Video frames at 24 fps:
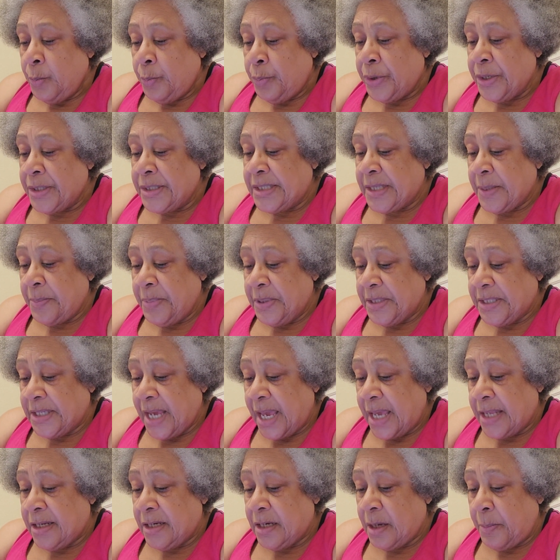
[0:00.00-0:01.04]

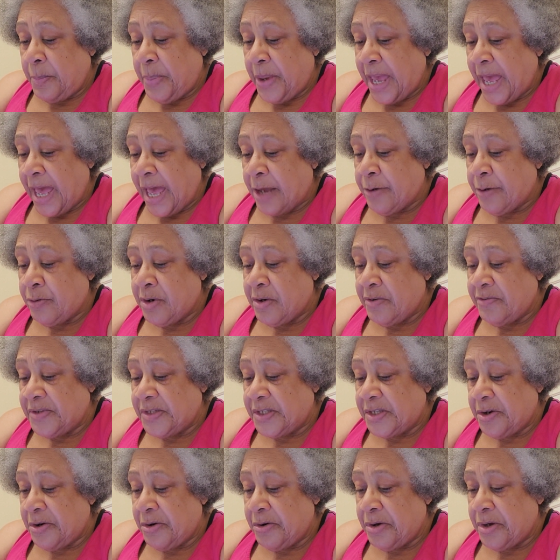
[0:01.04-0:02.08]
Precipitated a pattern of
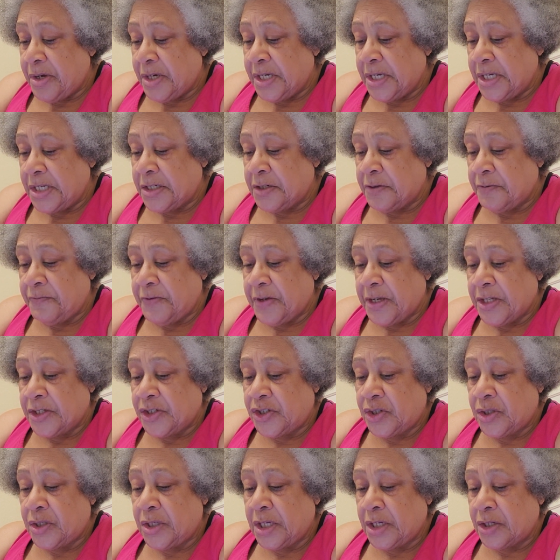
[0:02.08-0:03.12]
serial
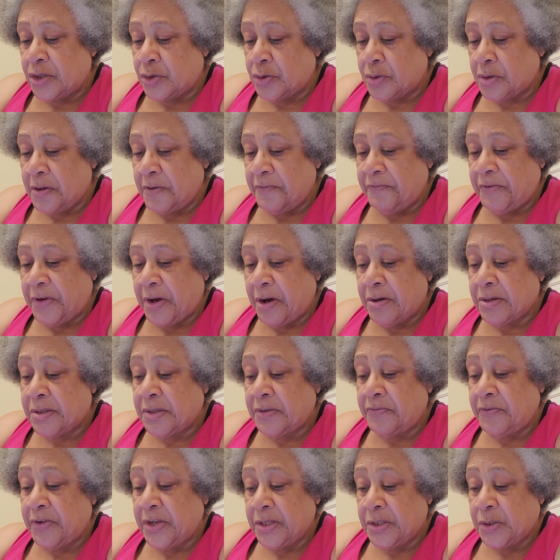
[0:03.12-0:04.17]
intervention into the affairs
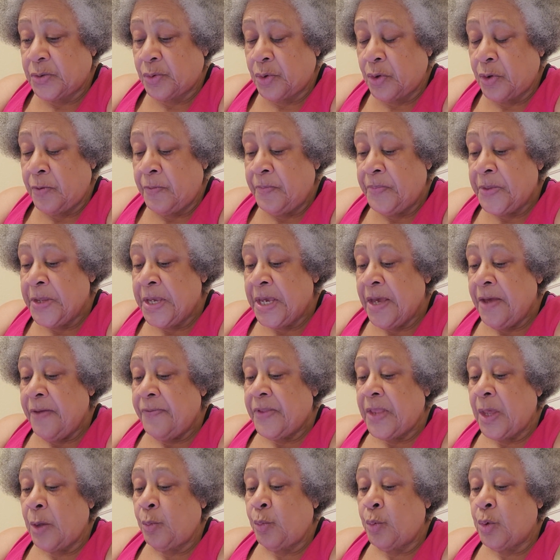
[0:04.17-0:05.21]
of Israel
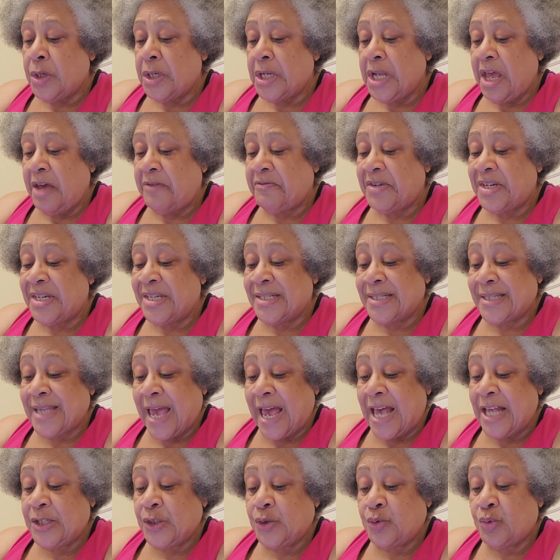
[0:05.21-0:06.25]
that would have
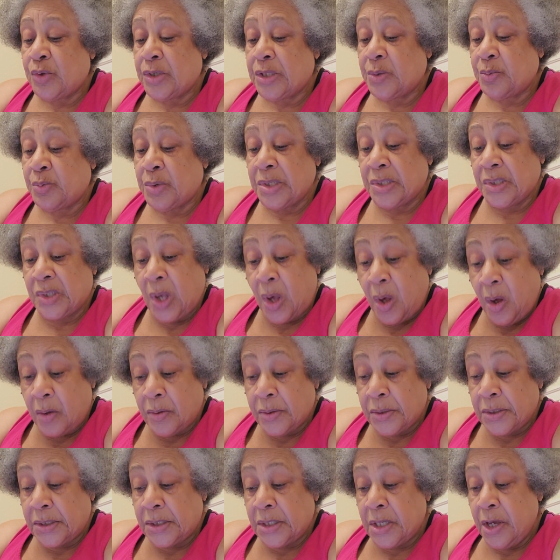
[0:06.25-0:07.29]
disastrous
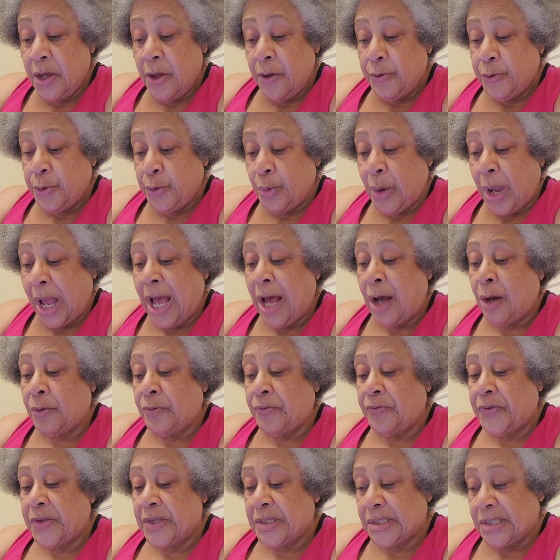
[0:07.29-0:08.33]
results
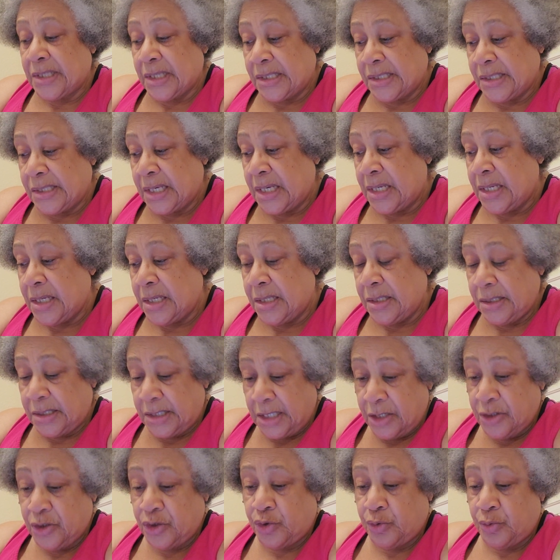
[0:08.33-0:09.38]
throughout the succeeding
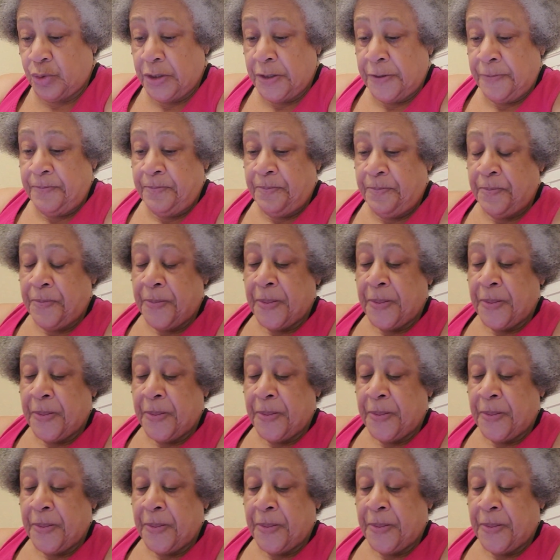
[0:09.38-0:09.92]
century.